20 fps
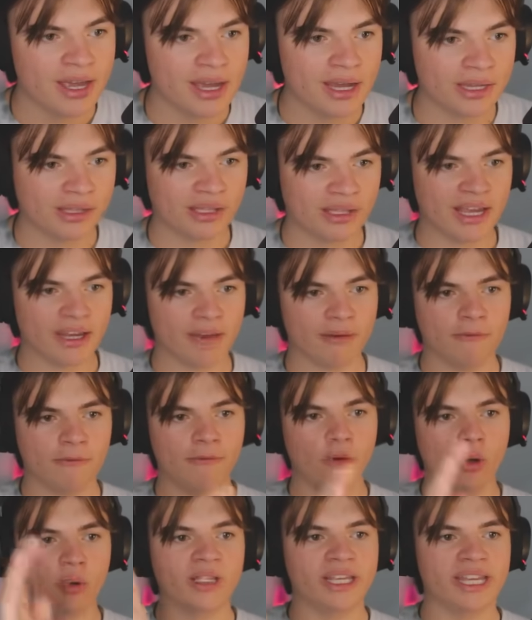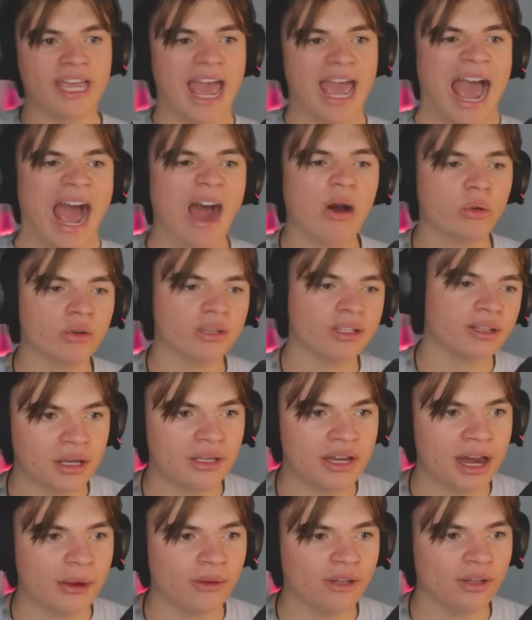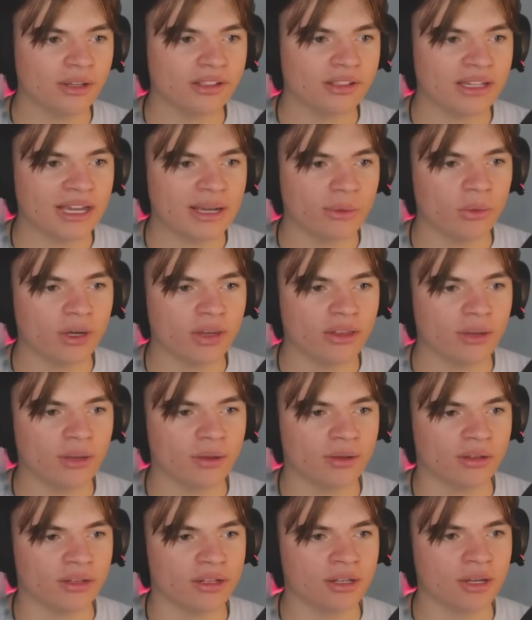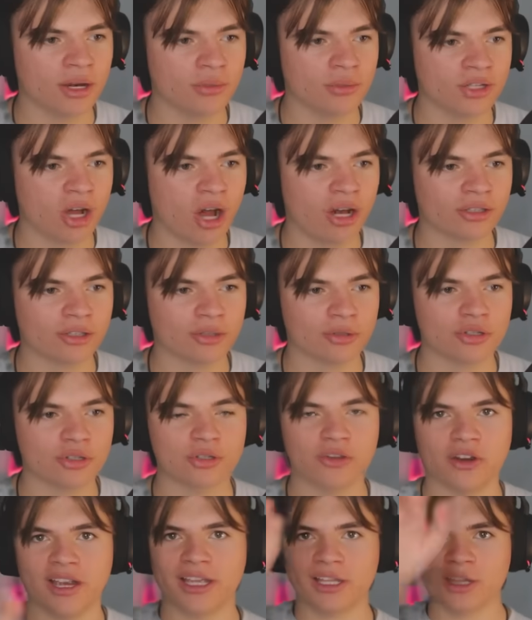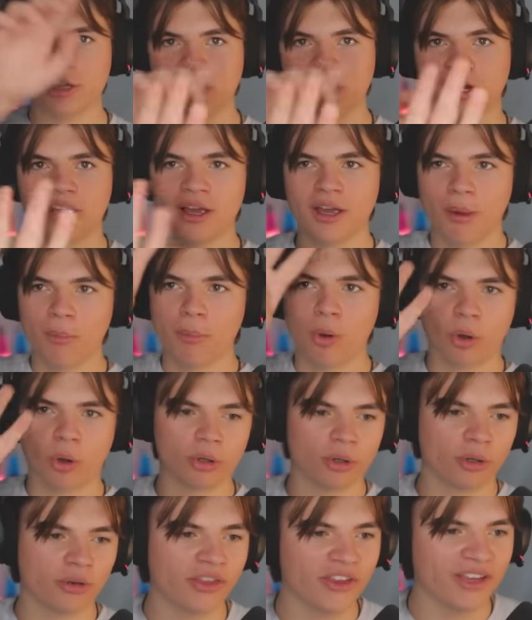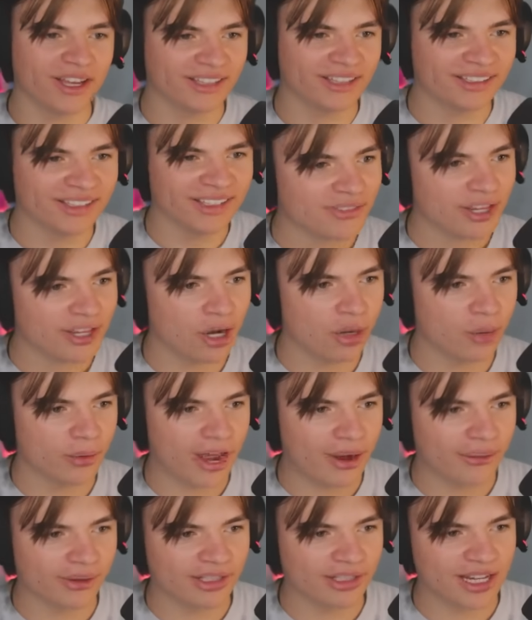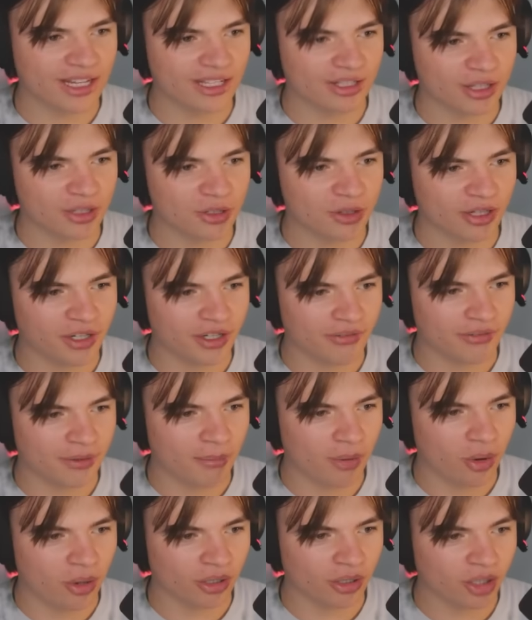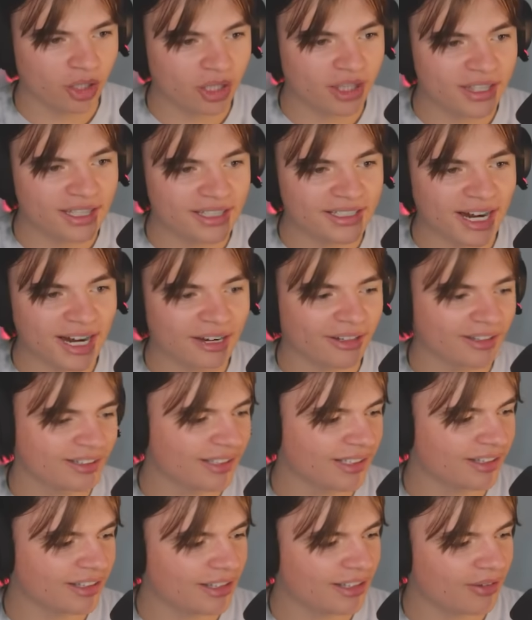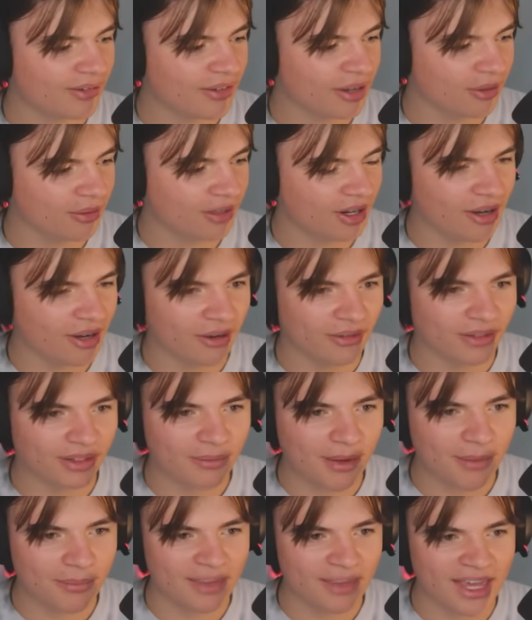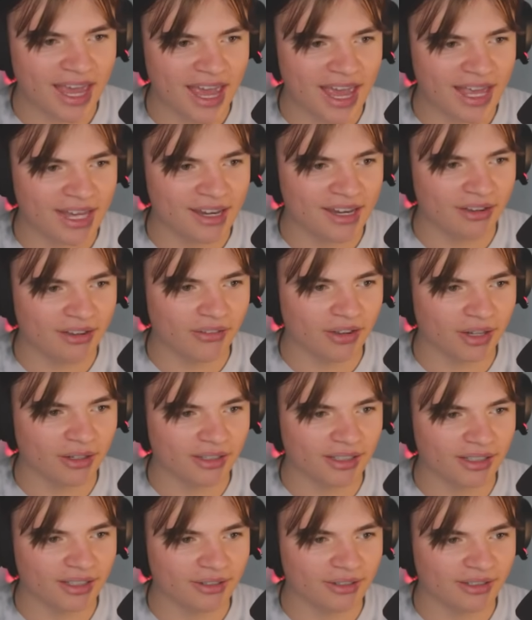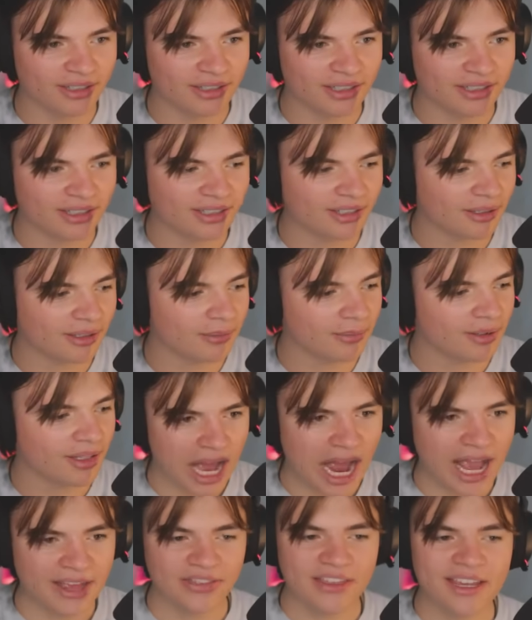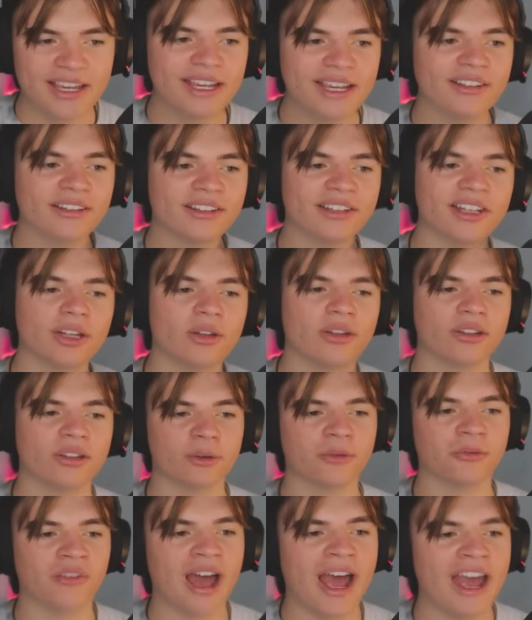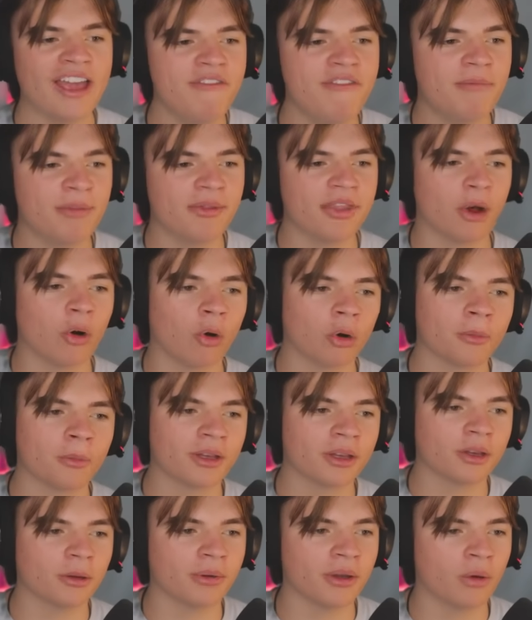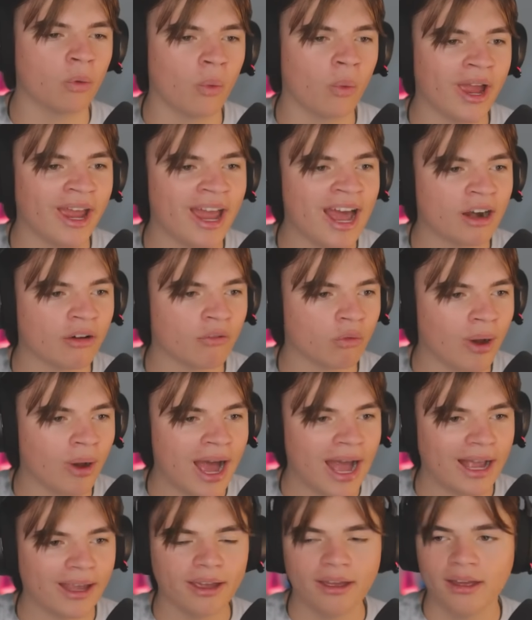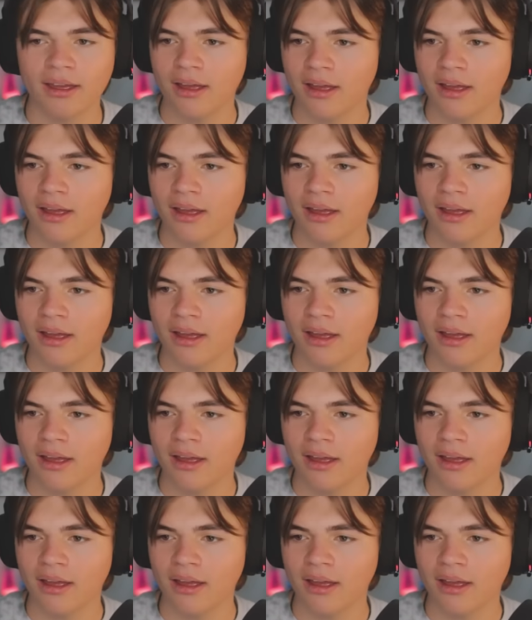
It's like folding out. So now it looks like one of those, you know, Doctor Strange portal things. Oh, now it's getting destroyed even more. Look at the entire system. Oh no, this might be the end of our little system. I think it'll still survive, but the orbits will be way out of whack.